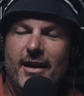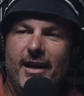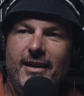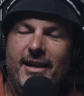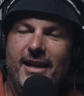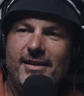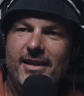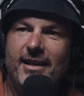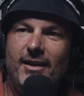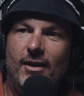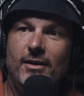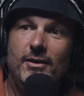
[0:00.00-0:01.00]
and they said,
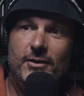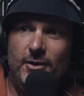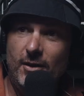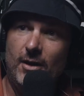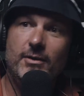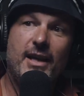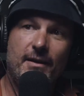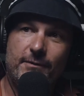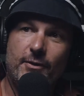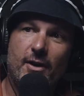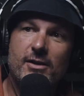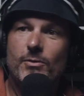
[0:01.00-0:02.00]
look, you hold that
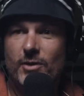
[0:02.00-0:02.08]
for us